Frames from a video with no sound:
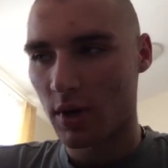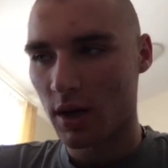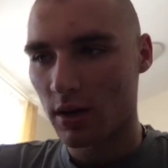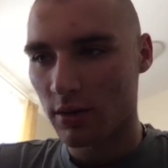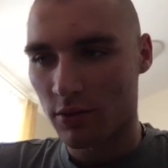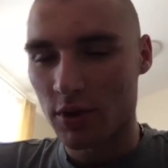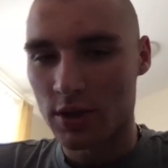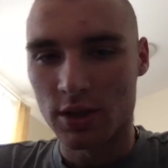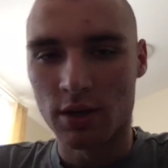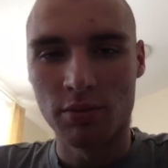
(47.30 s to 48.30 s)
at a
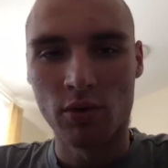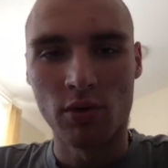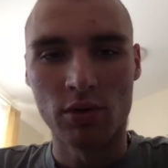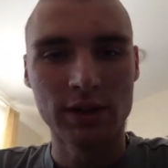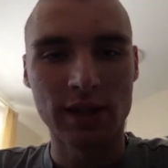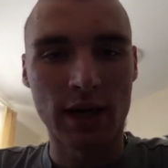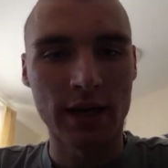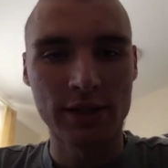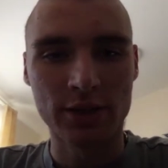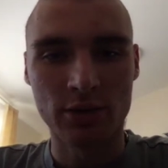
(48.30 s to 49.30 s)
reasonable
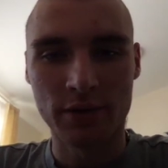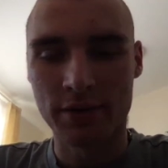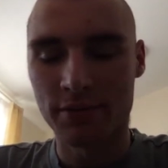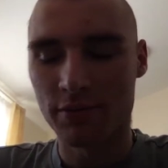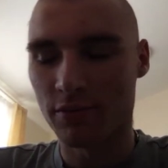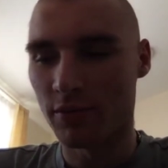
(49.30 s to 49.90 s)
size you know if